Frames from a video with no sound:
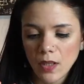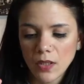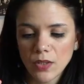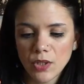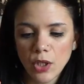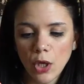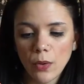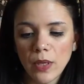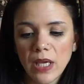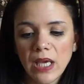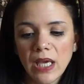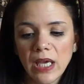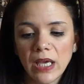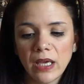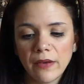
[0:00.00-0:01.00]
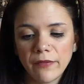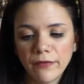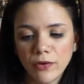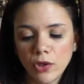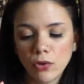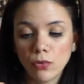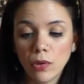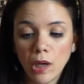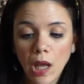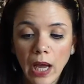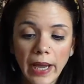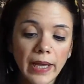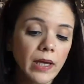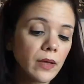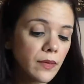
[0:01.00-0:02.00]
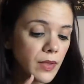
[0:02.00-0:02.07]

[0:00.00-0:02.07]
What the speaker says: So if you like